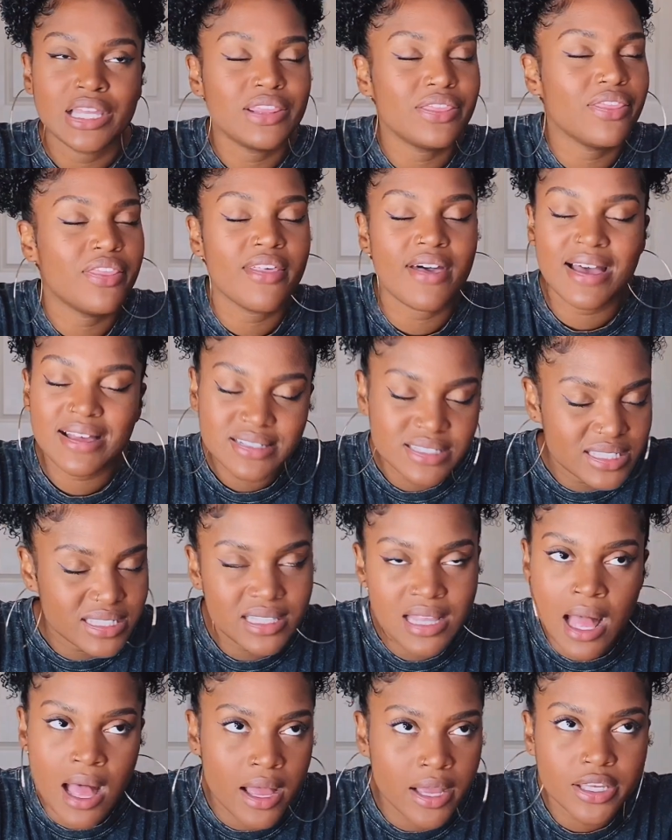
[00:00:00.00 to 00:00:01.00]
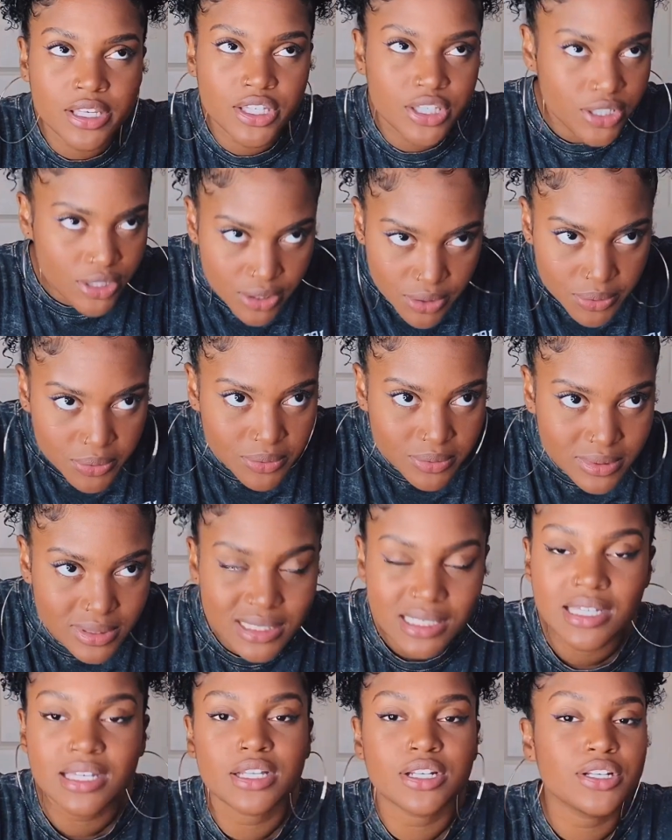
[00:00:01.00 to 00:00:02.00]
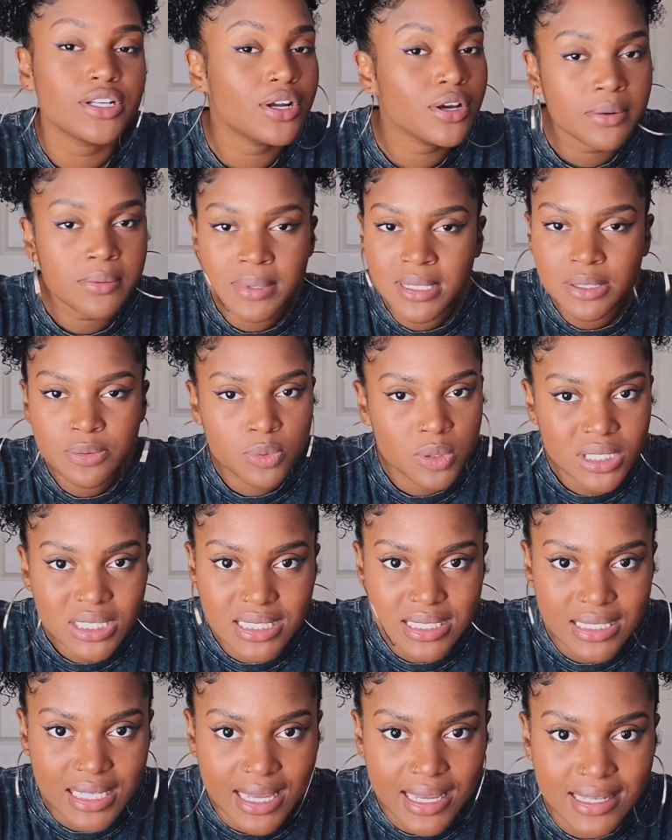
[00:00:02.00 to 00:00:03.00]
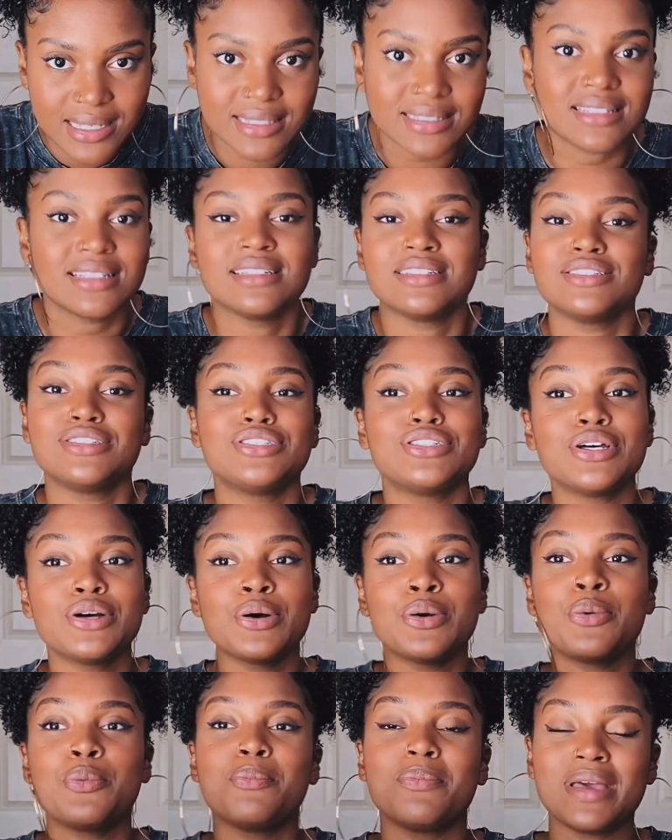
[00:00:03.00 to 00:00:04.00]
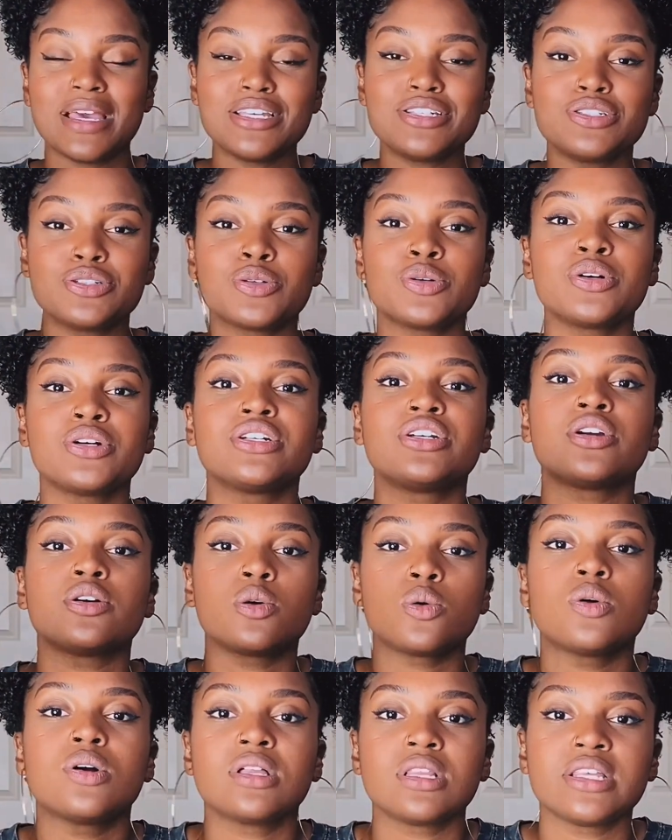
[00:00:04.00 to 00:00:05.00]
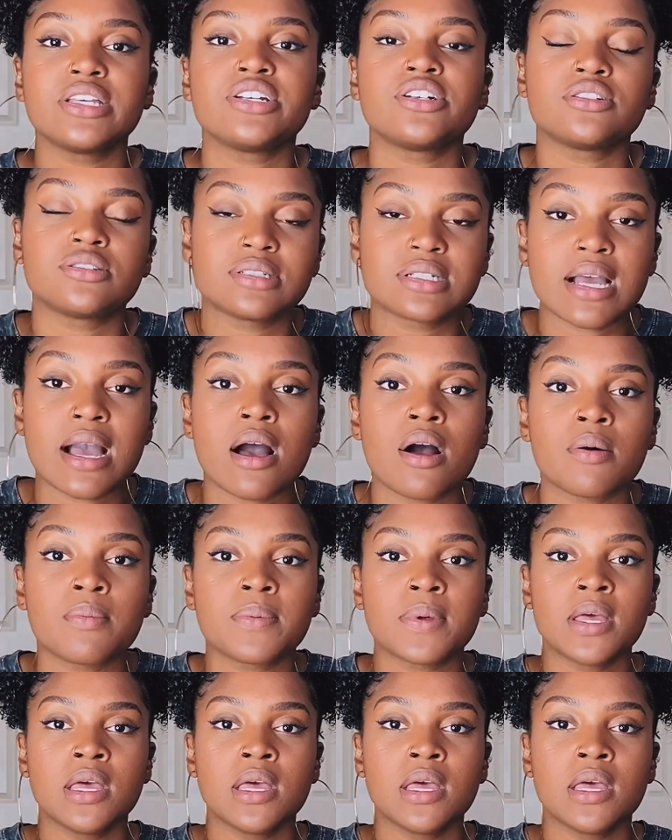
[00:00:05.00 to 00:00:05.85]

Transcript: That's not cute. Nobody wants that. So make sure you're oiling your scalp.